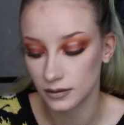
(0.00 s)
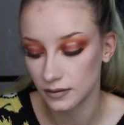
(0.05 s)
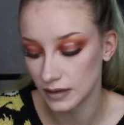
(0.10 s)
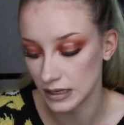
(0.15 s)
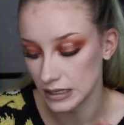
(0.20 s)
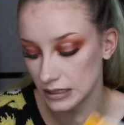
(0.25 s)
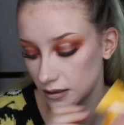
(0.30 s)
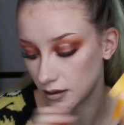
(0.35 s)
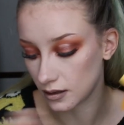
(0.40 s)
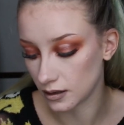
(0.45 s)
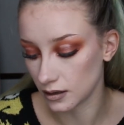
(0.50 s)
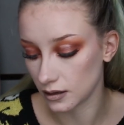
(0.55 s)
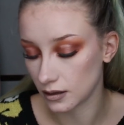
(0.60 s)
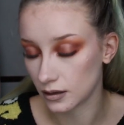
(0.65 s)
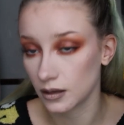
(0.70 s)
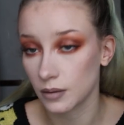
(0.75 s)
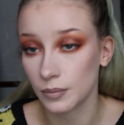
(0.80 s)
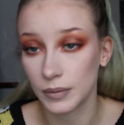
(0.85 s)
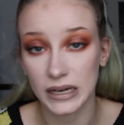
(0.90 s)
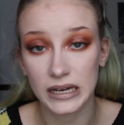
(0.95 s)
These are
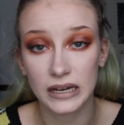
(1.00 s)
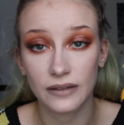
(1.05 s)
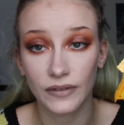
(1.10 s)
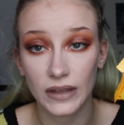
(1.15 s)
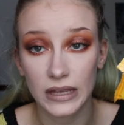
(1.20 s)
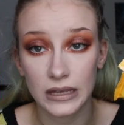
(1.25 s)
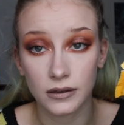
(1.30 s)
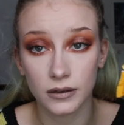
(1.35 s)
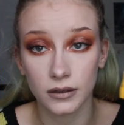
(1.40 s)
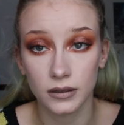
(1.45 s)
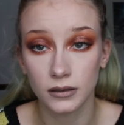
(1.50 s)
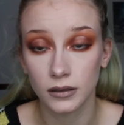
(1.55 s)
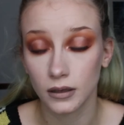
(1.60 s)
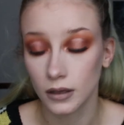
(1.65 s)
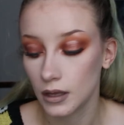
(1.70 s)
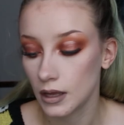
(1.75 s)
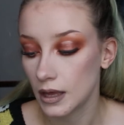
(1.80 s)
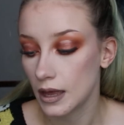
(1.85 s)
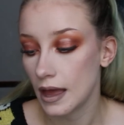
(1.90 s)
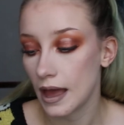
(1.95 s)
completely vegan
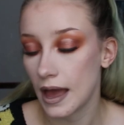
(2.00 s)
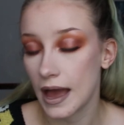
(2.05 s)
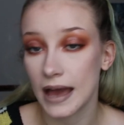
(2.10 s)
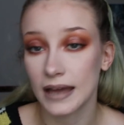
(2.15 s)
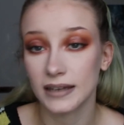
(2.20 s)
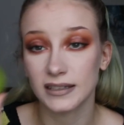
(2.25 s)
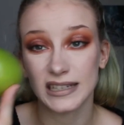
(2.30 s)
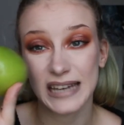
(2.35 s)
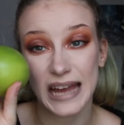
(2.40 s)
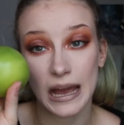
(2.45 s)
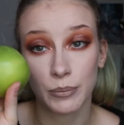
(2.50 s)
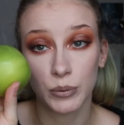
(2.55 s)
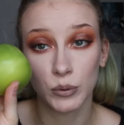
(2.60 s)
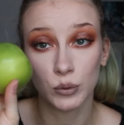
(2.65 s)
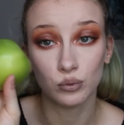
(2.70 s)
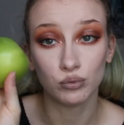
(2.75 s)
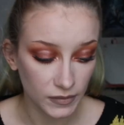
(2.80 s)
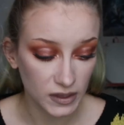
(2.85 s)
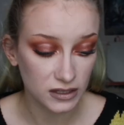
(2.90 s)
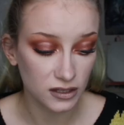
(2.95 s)
and an
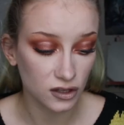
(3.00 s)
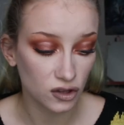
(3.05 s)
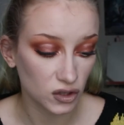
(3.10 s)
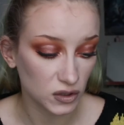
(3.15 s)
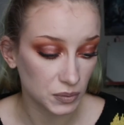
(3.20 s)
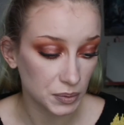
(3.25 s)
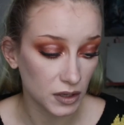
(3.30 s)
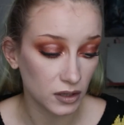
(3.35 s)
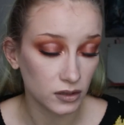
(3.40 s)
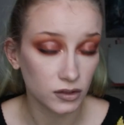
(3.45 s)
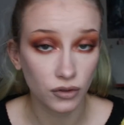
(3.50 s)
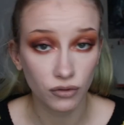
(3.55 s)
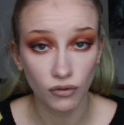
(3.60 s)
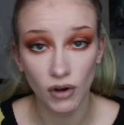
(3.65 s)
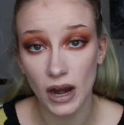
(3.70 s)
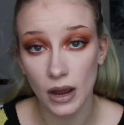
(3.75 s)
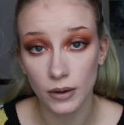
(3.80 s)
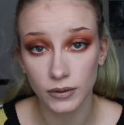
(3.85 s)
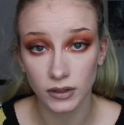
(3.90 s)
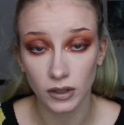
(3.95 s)
apple. This is just because
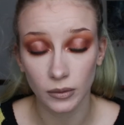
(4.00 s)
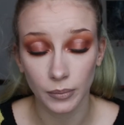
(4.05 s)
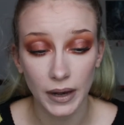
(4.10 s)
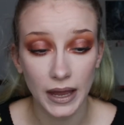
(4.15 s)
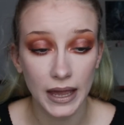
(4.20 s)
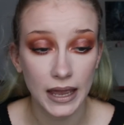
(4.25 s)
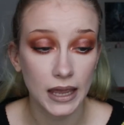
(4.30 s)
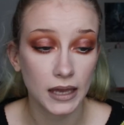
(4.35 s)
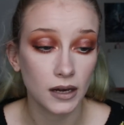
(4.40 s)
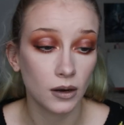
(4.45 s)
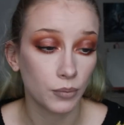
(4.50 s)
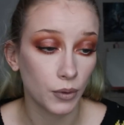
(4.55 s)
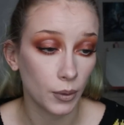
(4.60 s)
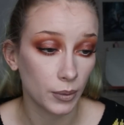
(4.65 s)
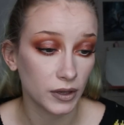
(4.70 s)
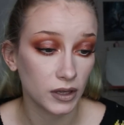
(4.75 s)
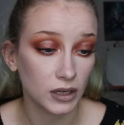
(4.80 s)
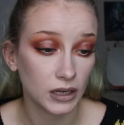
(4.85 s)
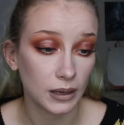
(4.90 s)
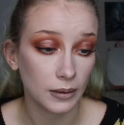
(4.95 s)
three hours on a plane, I'm
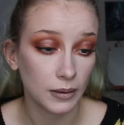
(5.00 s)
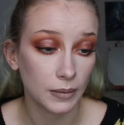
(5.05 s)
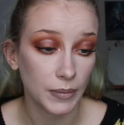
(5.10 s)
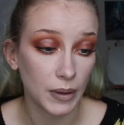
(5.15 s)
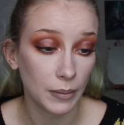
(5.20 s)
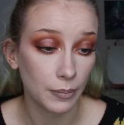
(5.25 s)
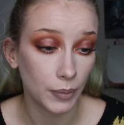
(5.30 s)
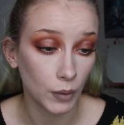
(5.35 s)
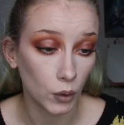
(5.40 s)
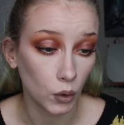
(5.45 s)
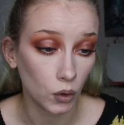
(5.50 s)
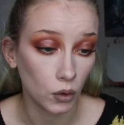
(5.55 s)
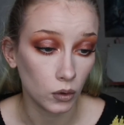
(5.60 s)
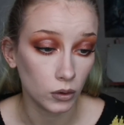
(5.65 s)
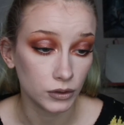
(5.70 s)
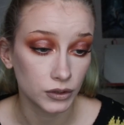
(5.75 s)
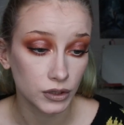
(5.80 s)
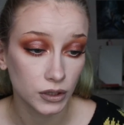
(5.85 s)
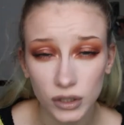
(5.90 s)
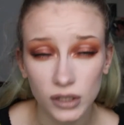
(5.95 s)
probably going to get a bit
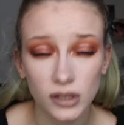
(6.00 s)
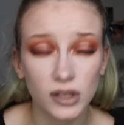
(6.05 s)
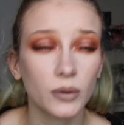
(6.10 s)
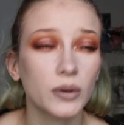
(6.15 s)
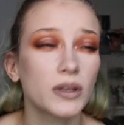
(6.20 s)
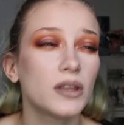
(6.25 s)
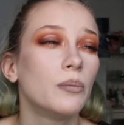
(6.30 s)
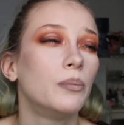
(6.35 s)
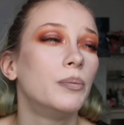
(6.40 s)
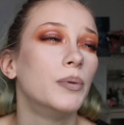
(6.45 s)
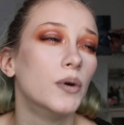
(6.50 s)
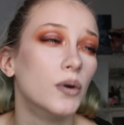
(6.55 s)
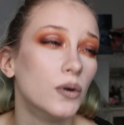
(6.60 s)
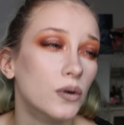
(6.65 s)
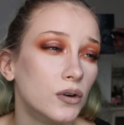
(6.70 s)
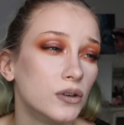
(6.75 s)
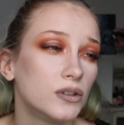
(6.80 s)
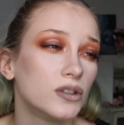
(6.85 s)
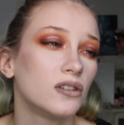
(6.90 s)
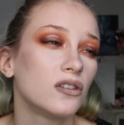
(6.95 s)
bored. But you know when you're
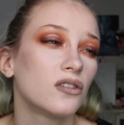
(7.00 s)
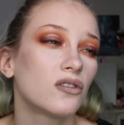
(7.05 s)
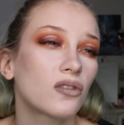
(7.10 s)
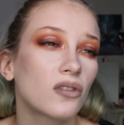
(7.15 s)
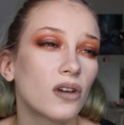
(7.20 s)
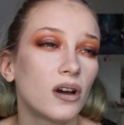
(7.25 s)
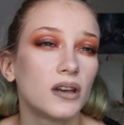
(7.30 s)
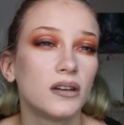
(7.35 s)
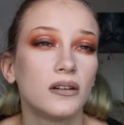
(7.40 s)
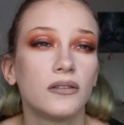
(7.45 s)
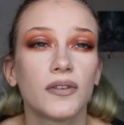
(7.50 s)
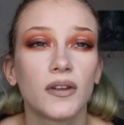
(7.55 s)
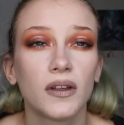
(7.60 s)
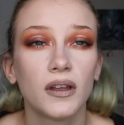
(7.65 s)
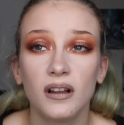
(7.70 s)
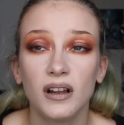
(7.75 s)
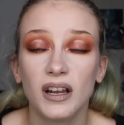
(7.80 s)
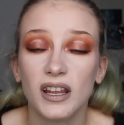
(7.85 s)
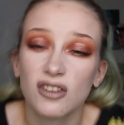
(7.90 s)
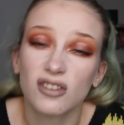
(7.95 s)
bored and you just kind of,
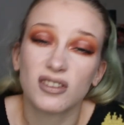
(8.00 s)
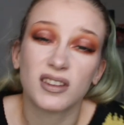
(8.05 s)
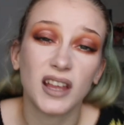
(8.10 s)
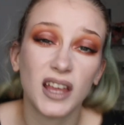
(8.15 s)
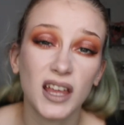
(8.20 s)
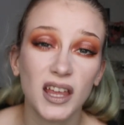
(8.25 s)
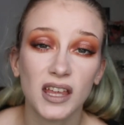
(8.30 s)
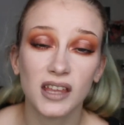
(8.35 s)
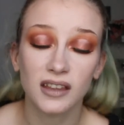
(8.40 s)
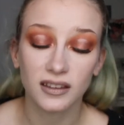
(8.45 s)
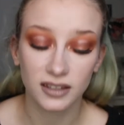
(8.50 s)
let's just eat.